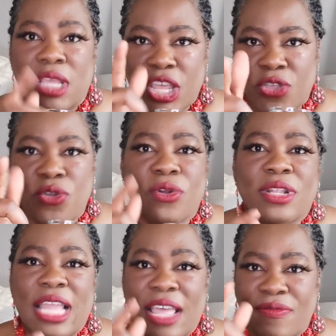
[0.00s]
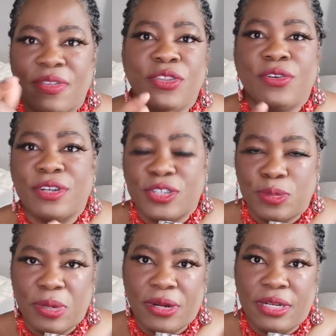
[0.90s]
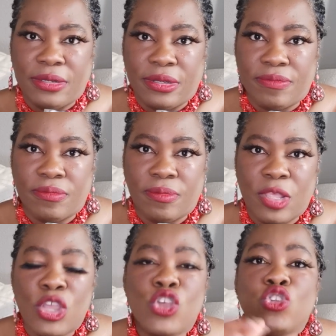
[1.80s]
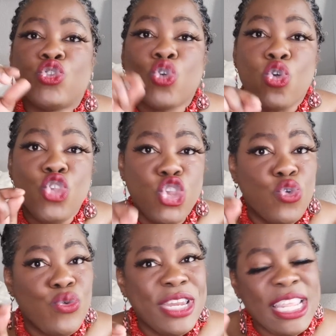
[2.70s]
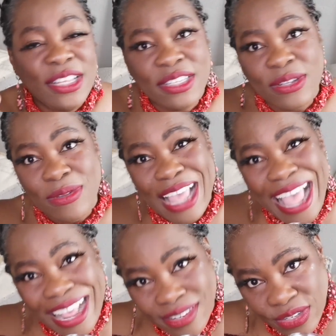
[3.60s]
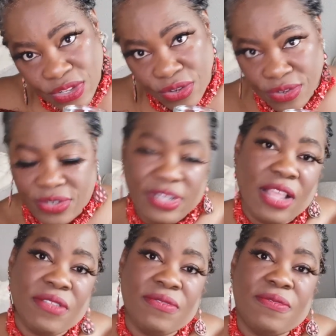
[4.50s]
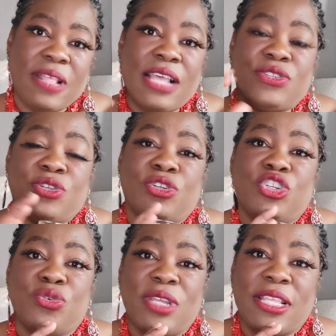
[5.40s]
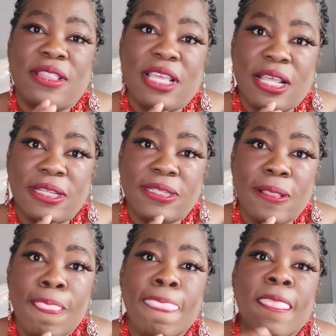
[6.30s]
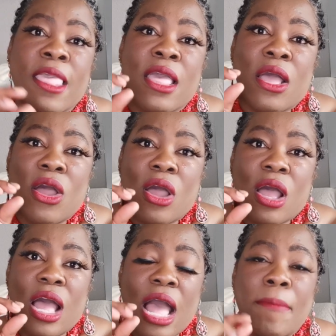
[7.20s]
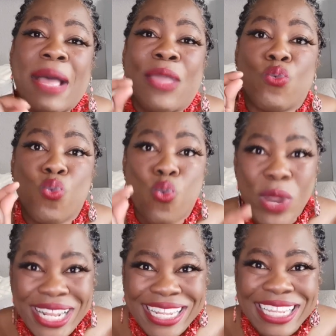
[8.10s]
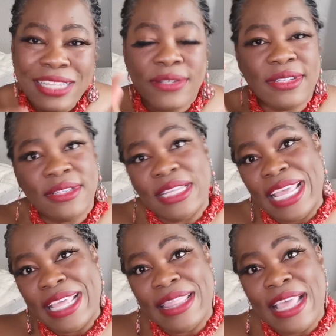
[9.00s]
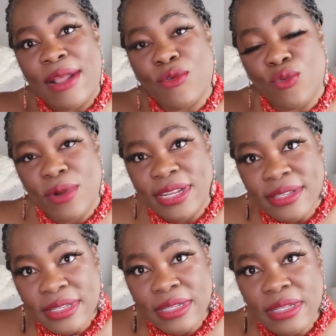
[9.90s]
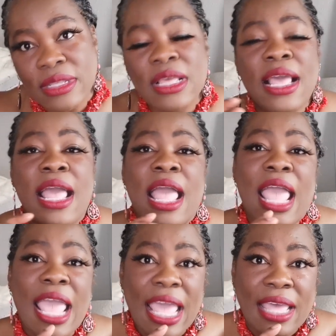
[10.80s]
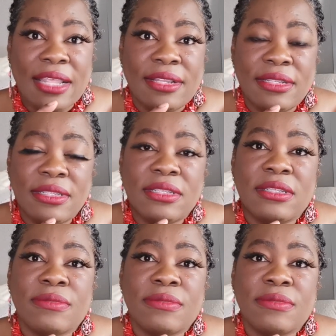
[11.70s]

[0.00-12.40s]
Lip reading: in your life and your experience. So you need to ask yourself as you're doing this, am I willing to take that risk? And